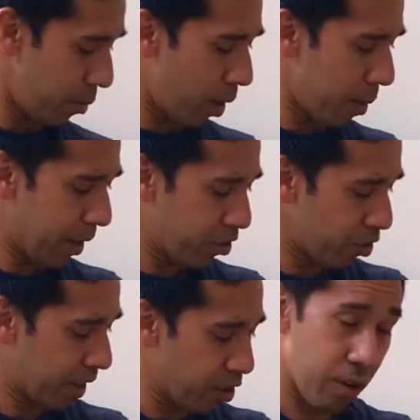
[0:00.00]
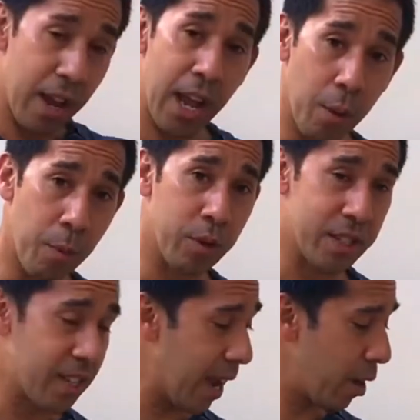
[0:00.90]
want to make sure that your elbow is
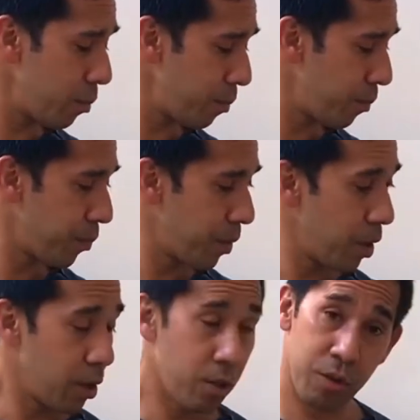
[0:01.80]
down, your